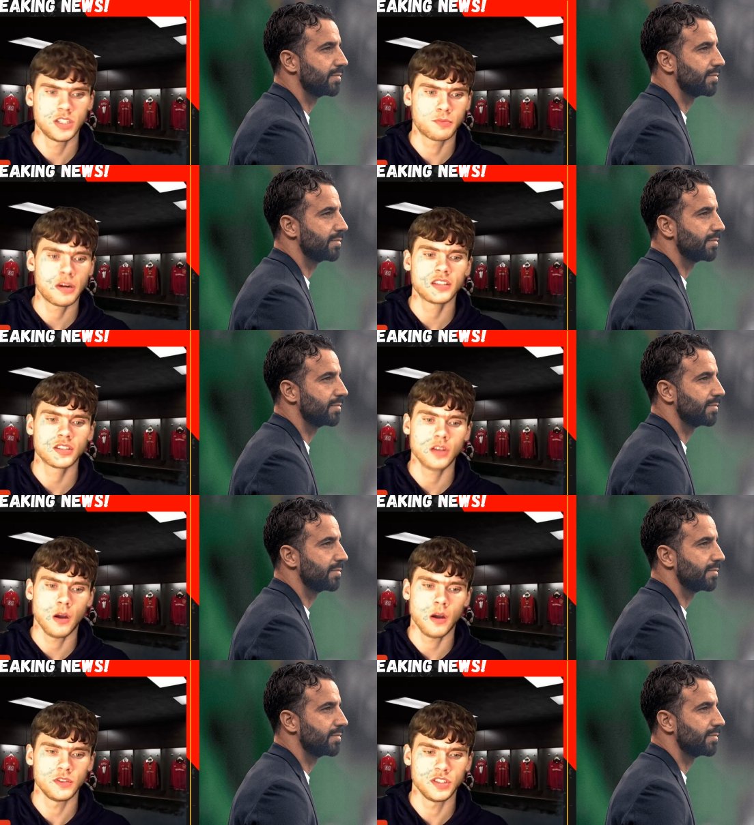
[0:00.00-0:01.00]
Speaker 1: watch his press
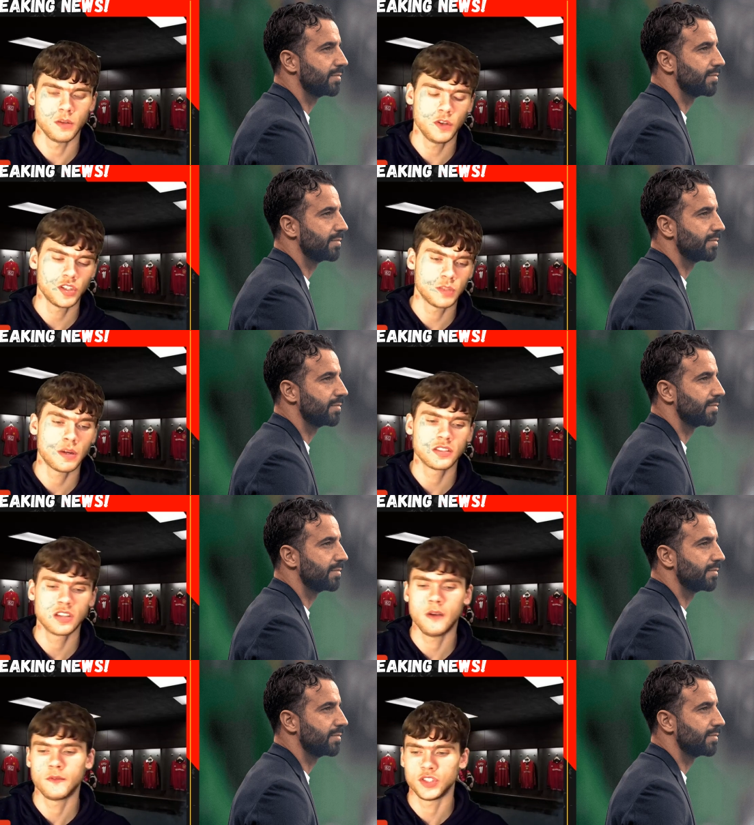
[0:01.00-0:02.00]

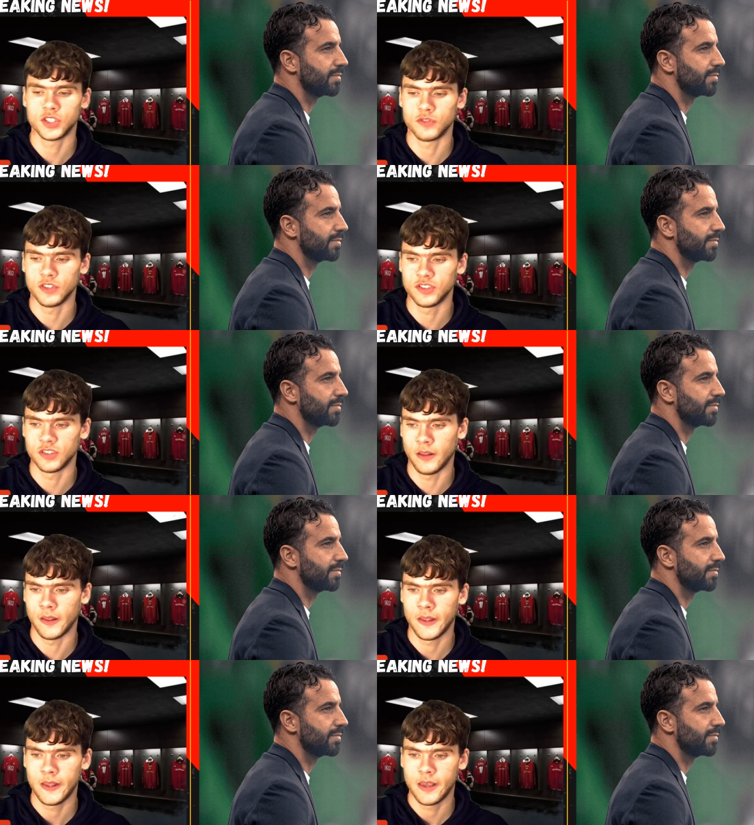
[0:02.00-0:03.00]
conferences,
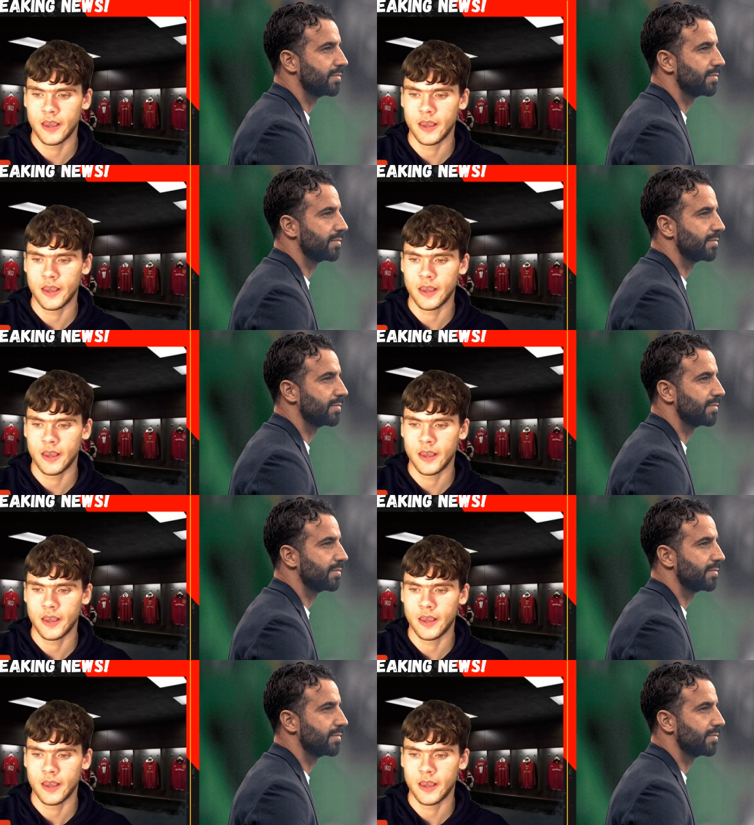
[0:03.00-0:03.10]
recently,